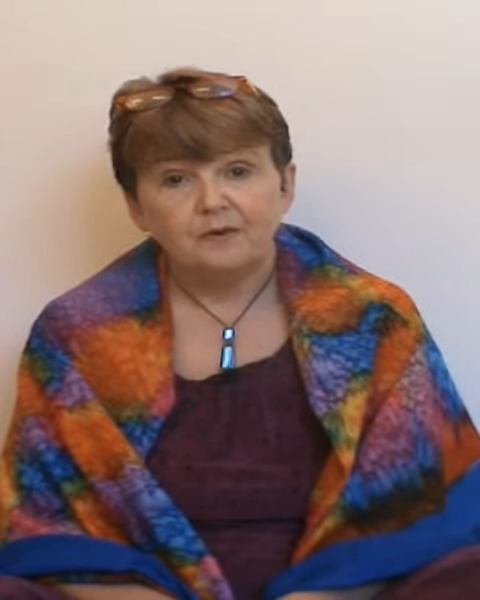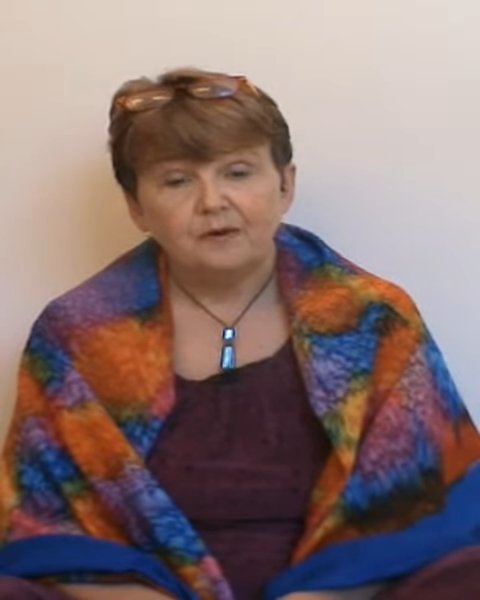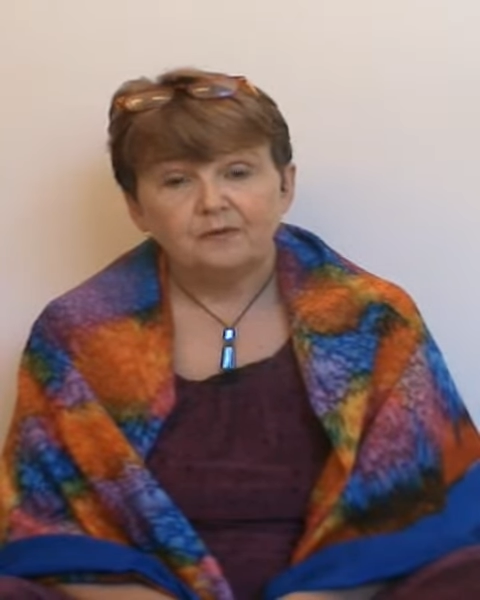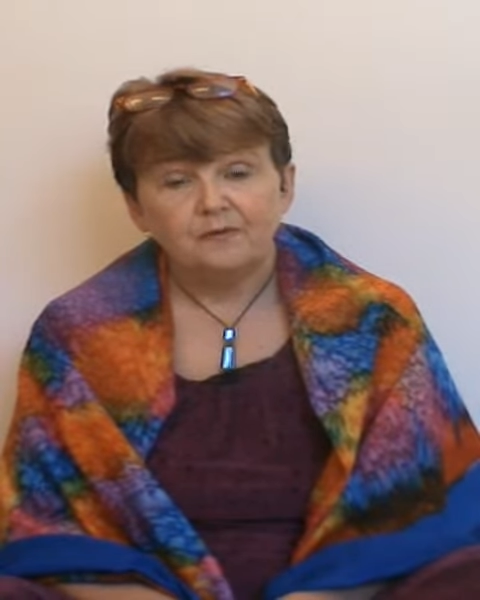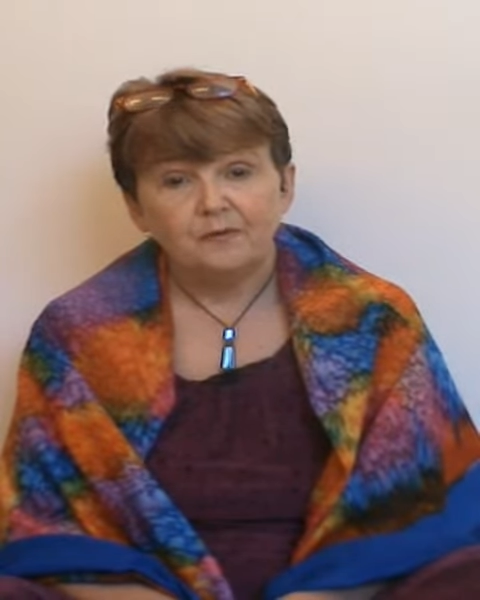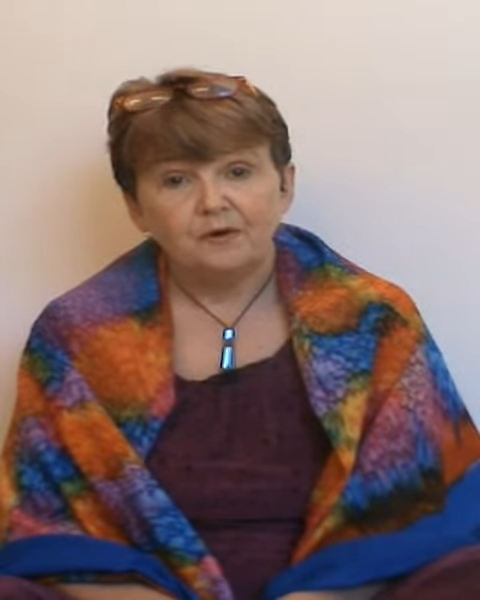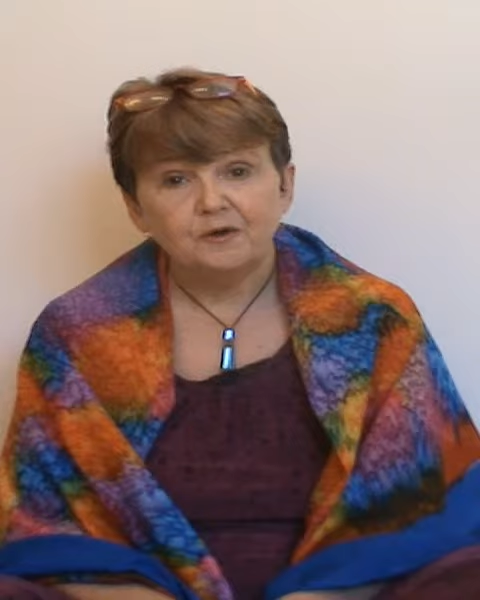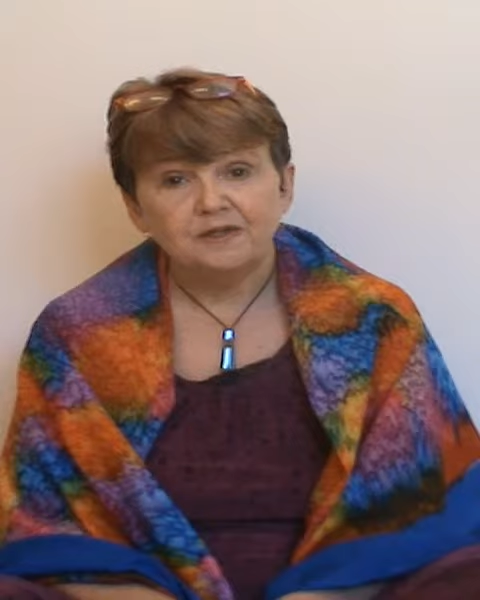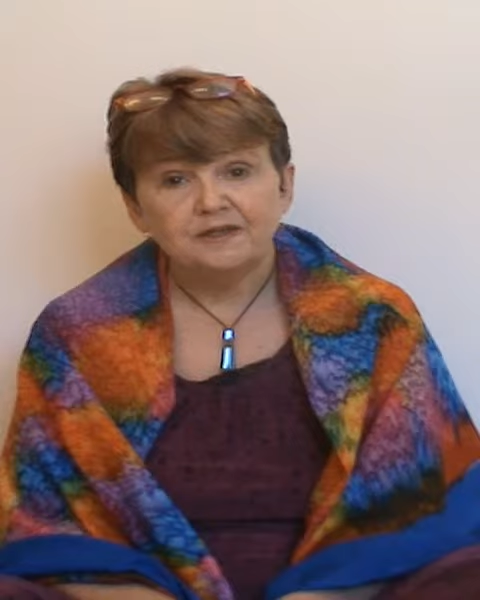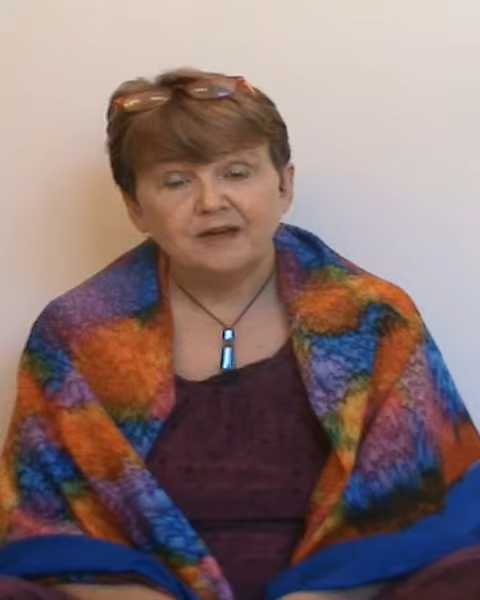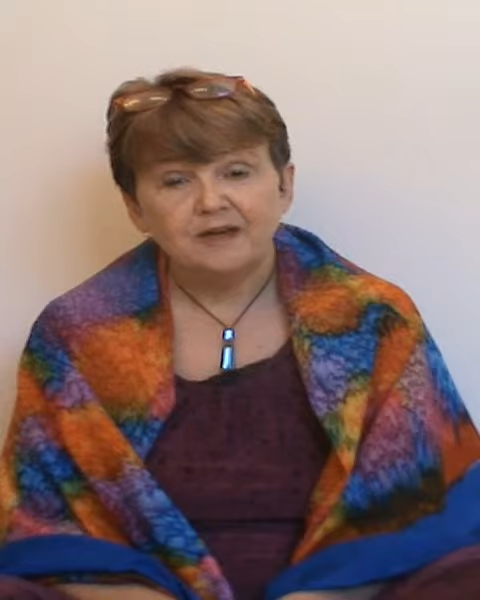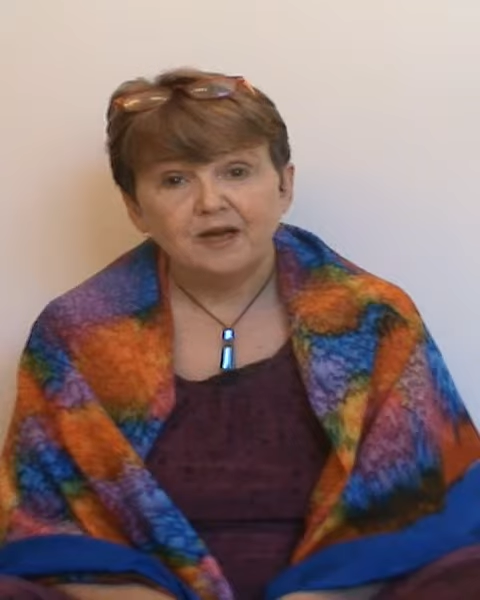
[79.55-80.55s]
We look forward to
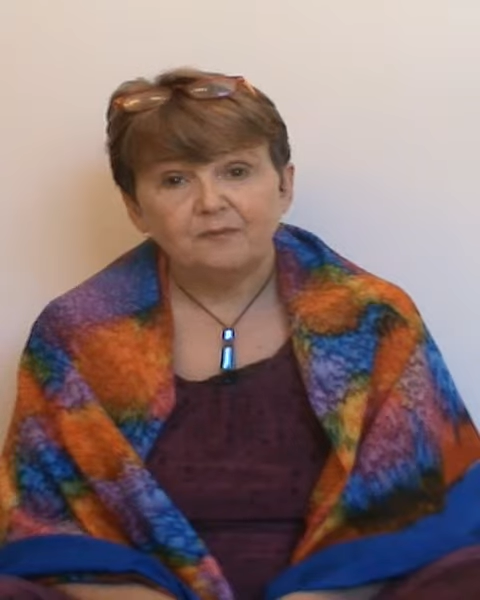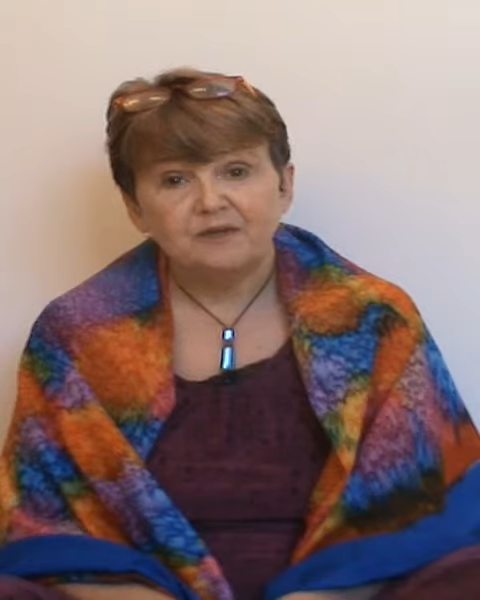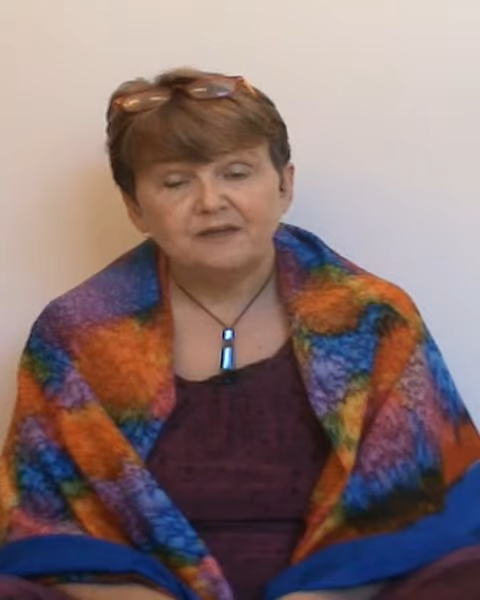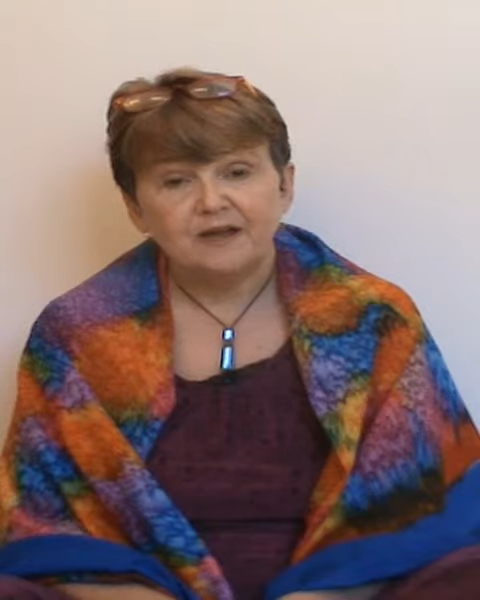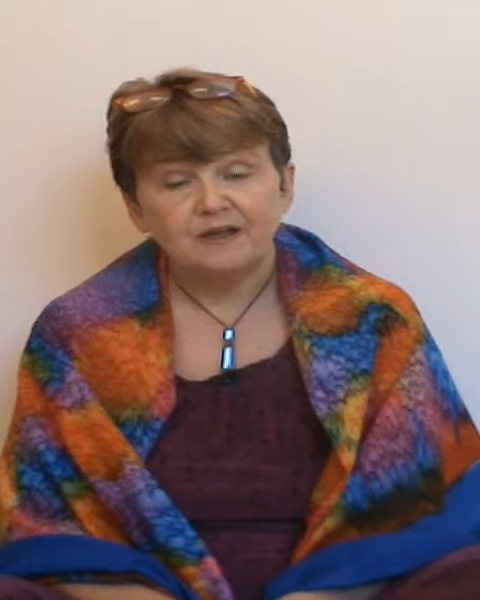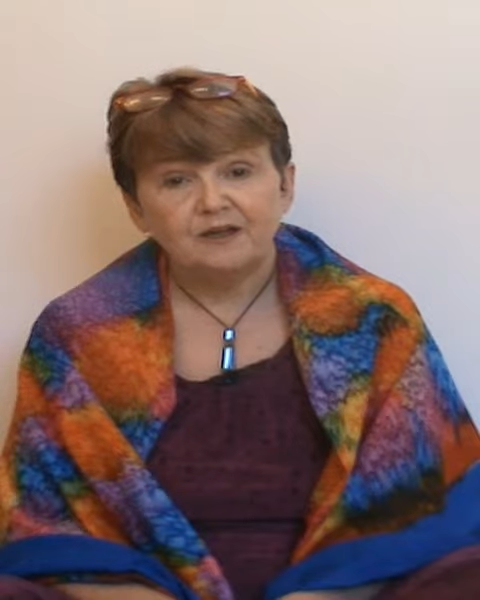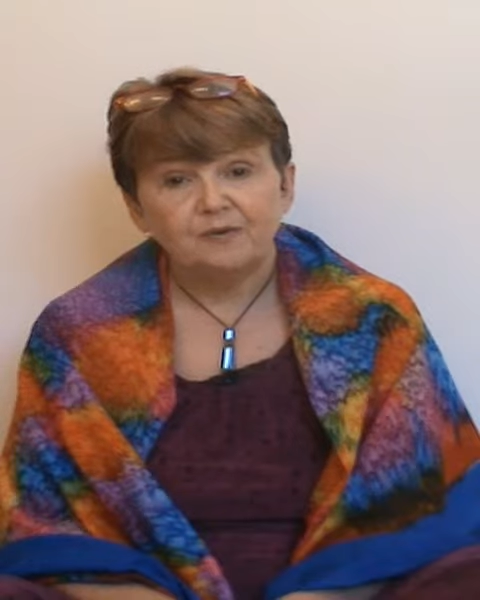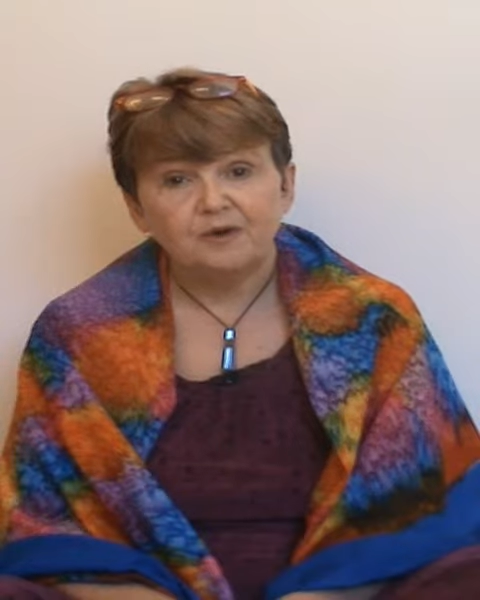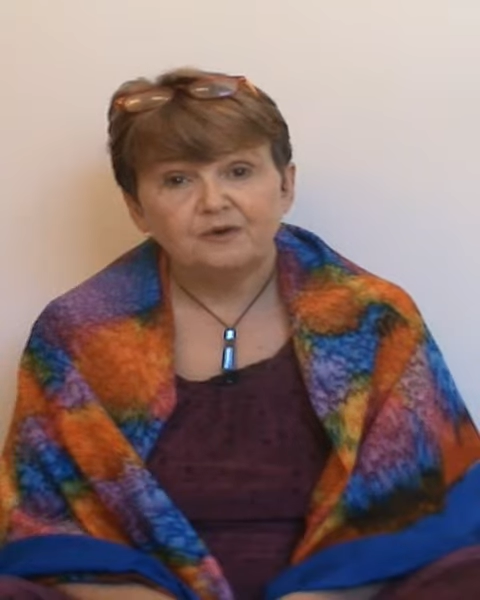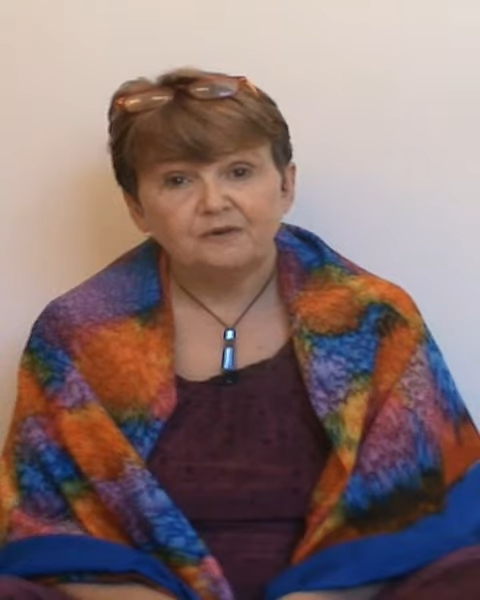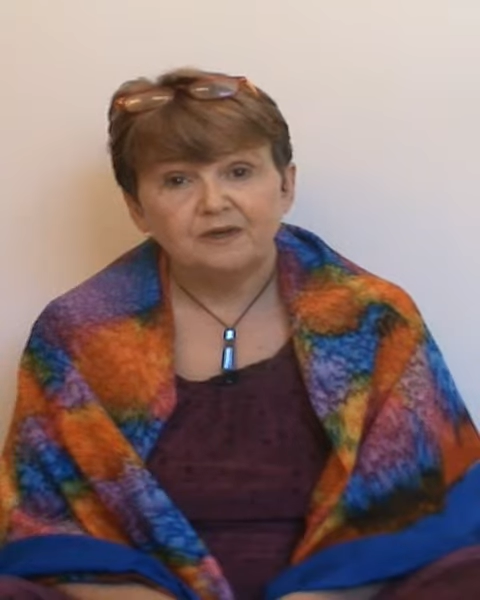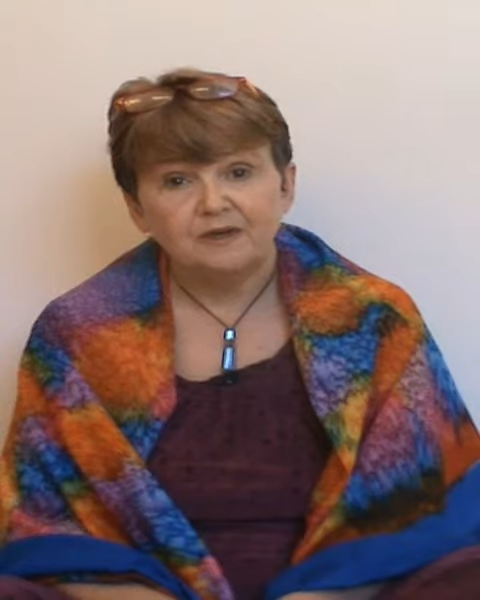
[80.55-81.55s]
setting up exactly
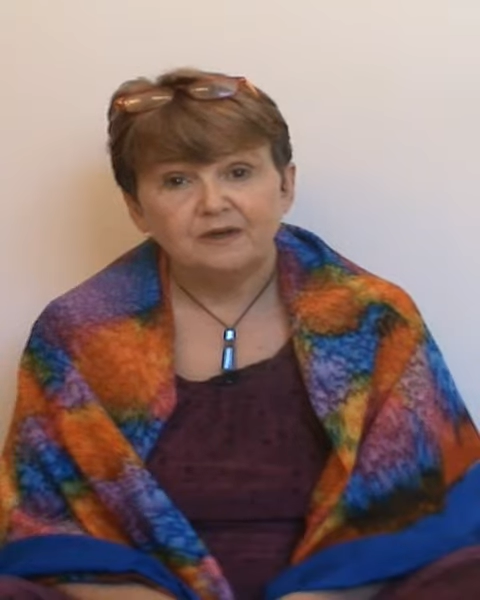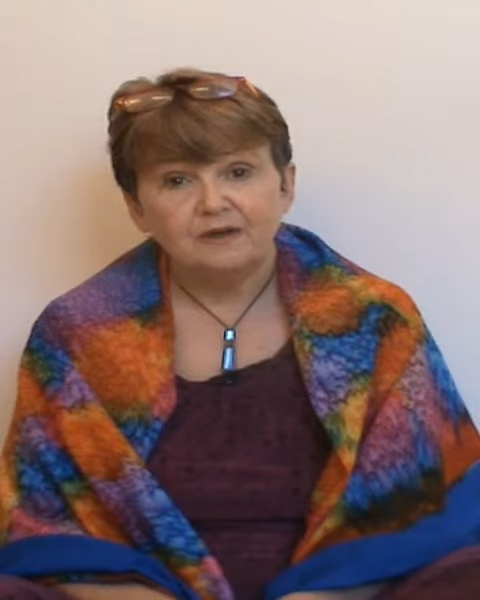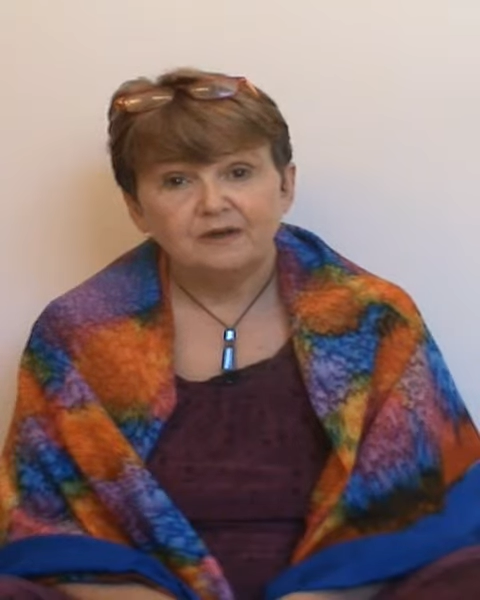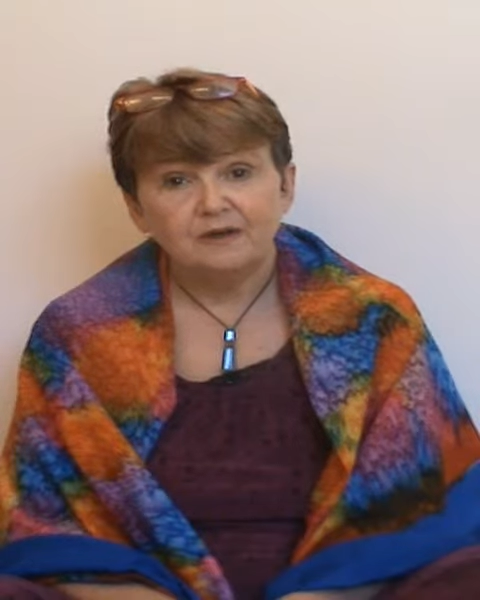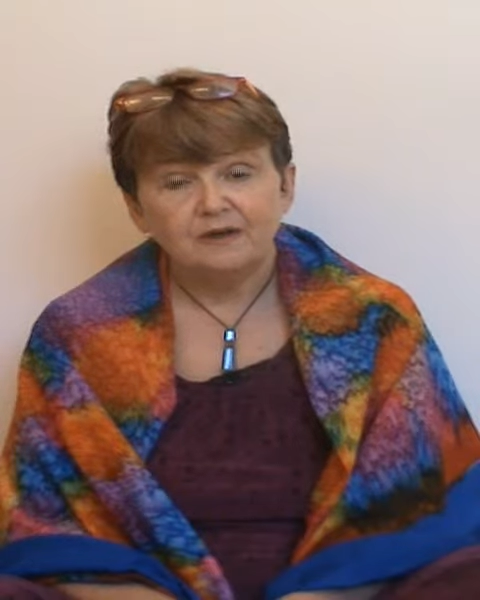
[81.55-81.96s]
what you need.